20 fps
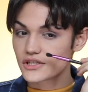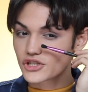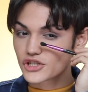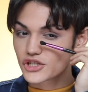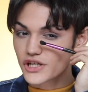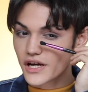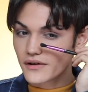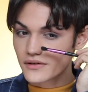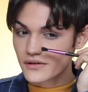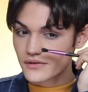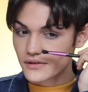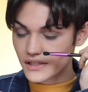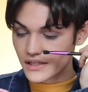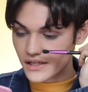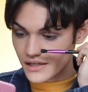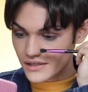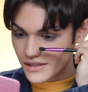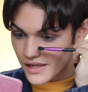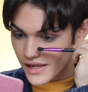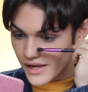And
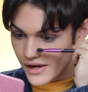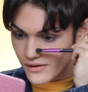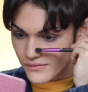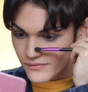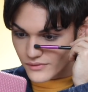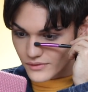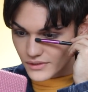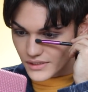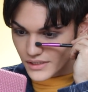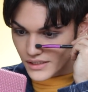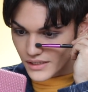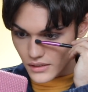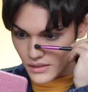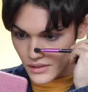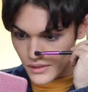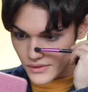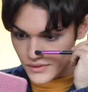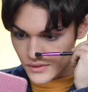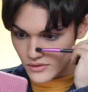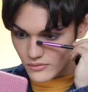gently and carefully,
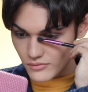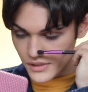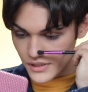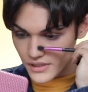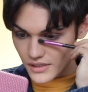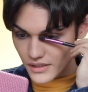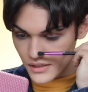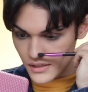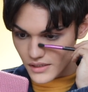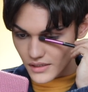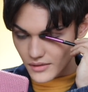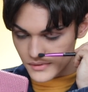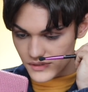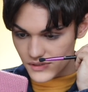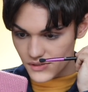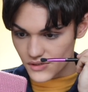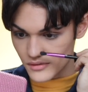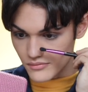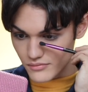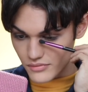also bringing it up to the